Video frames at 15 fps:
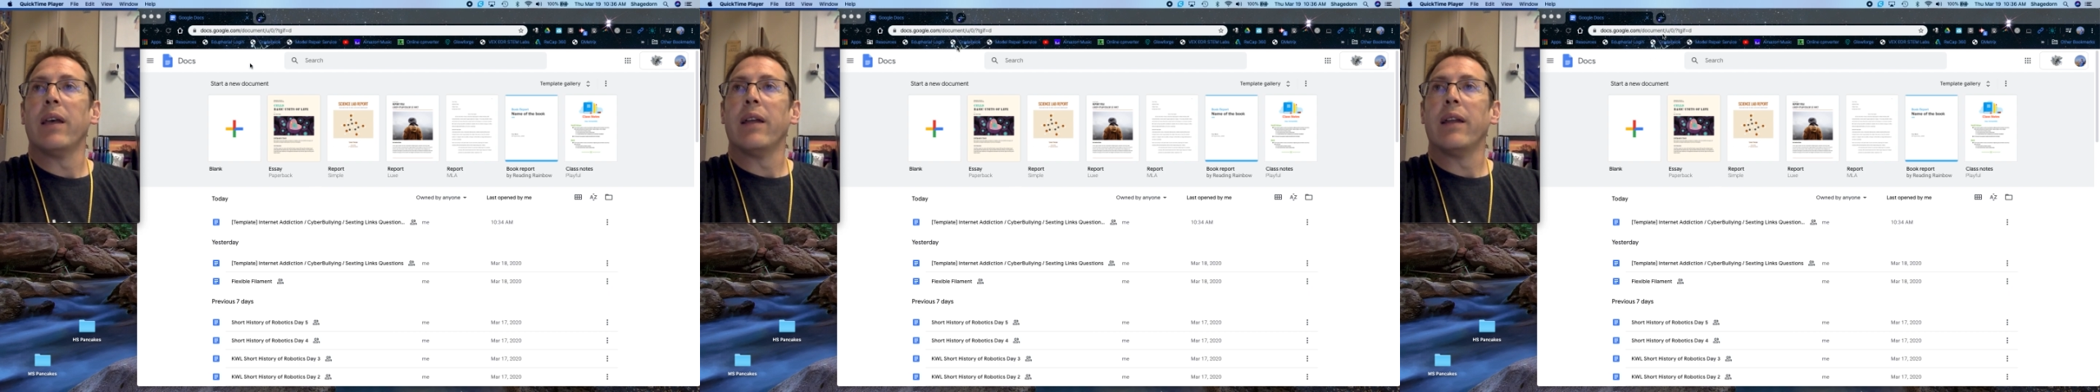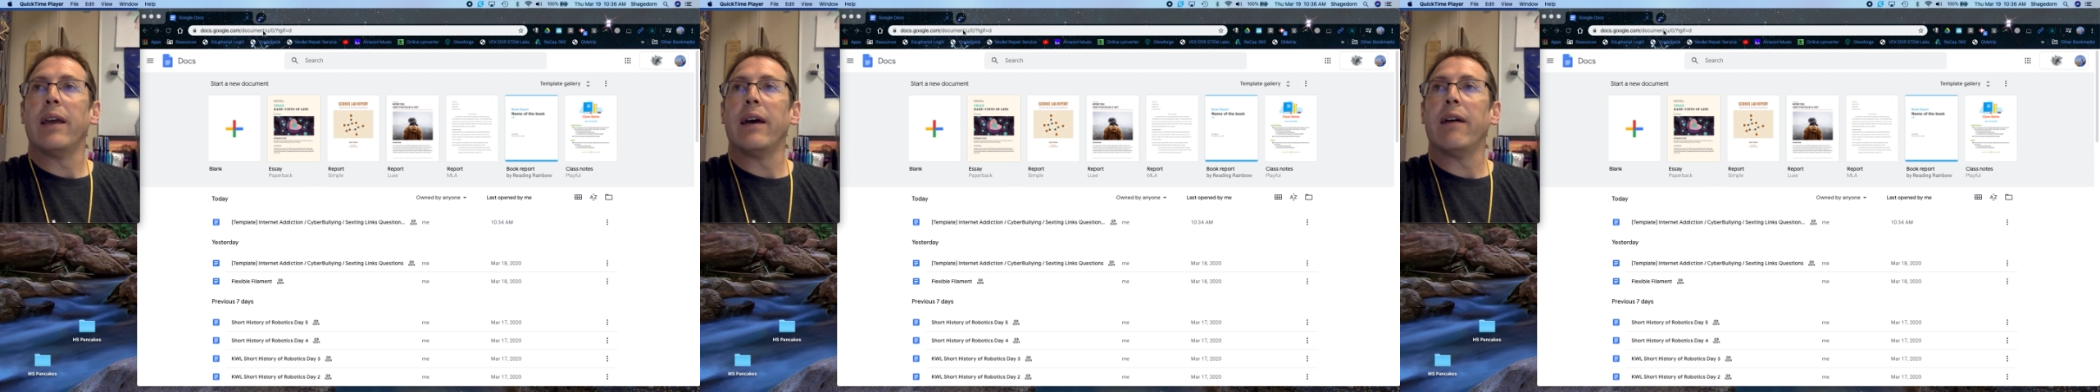
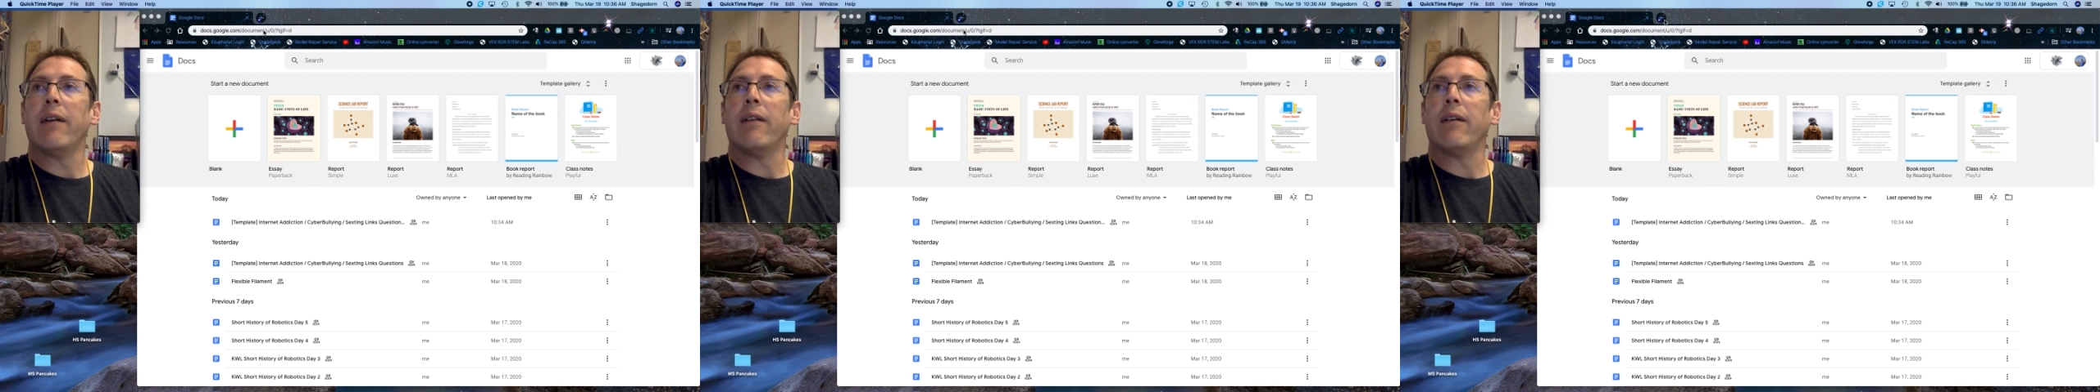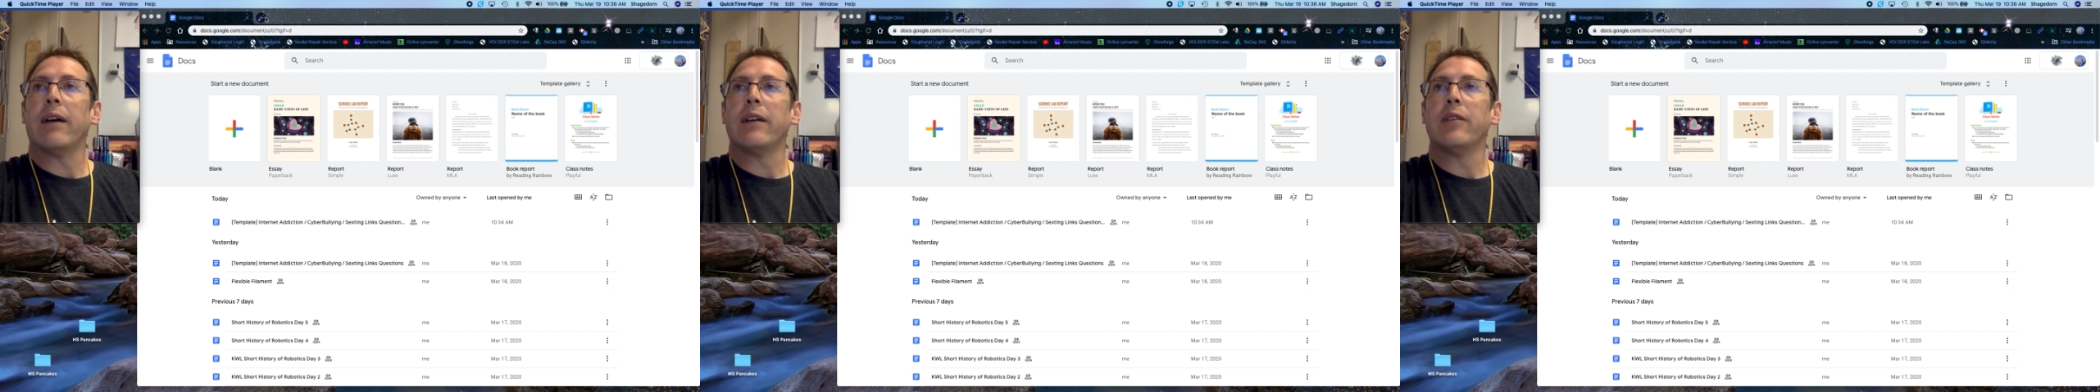
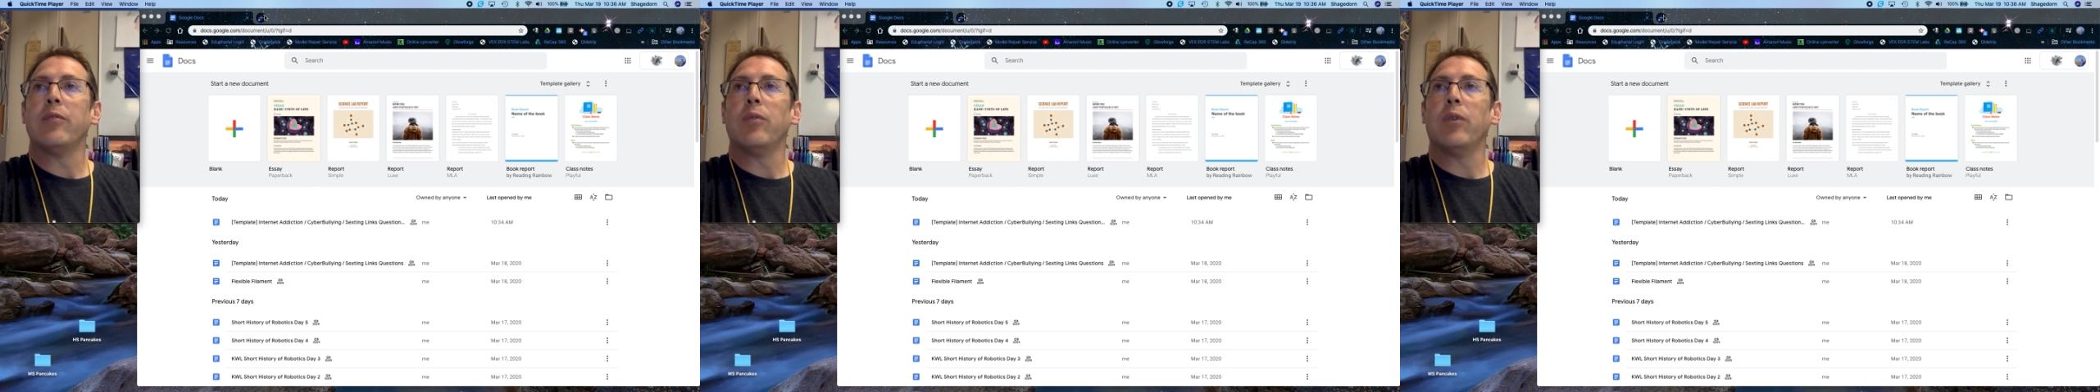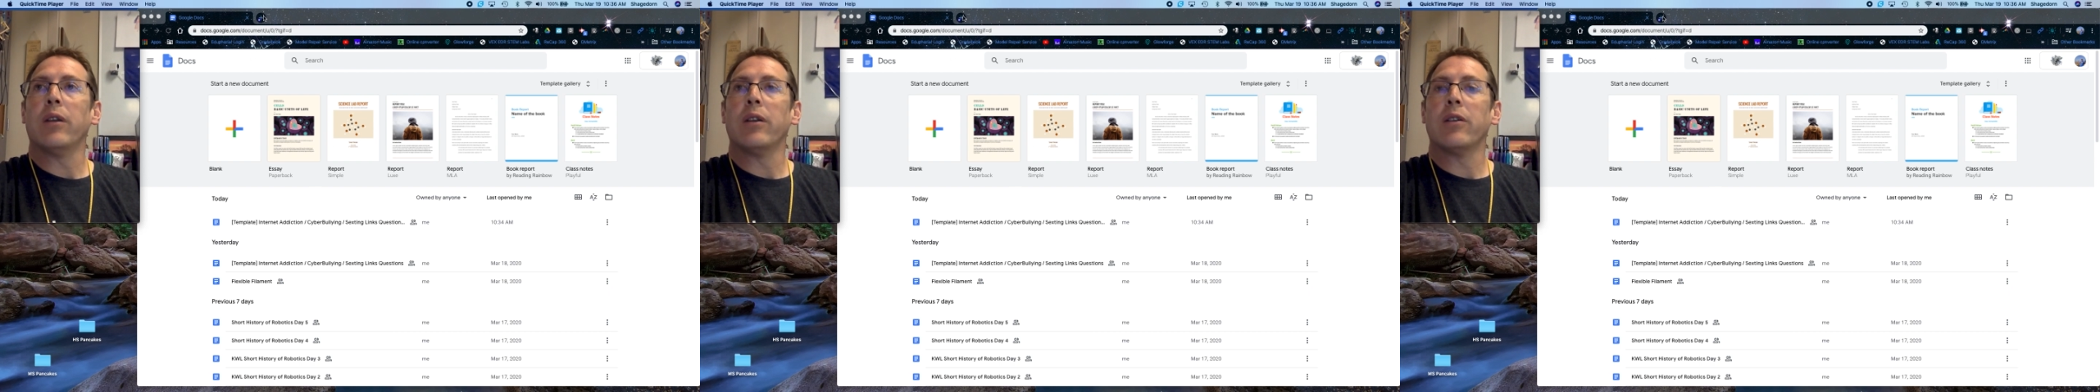Now, I do
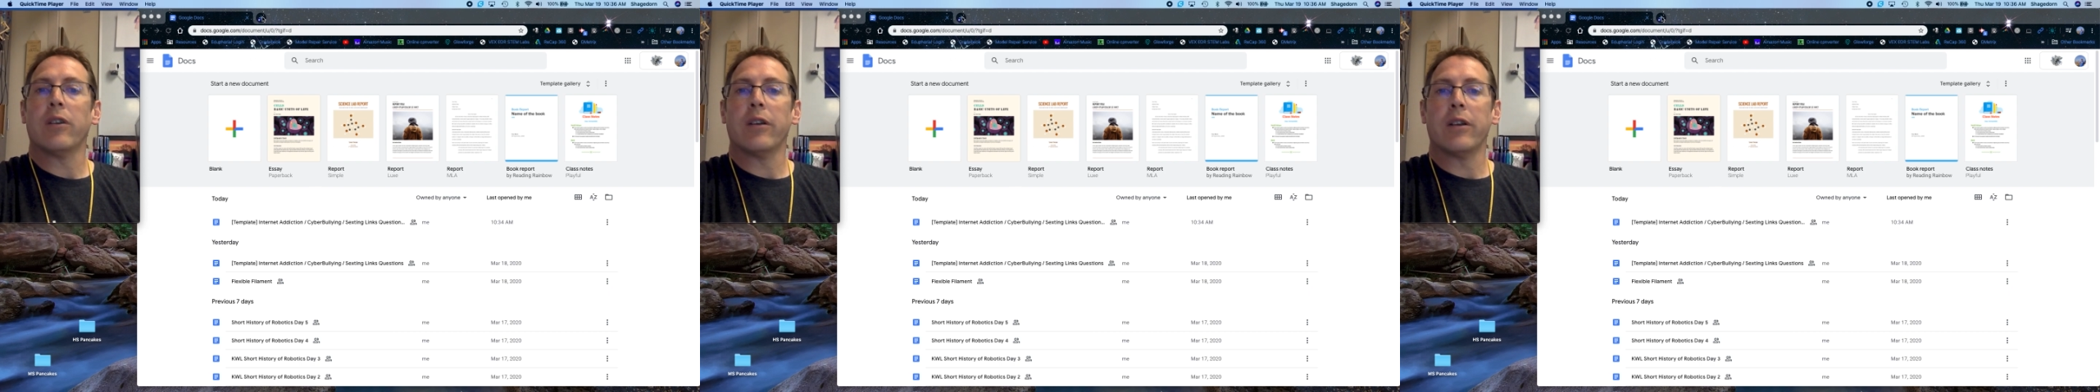want to draw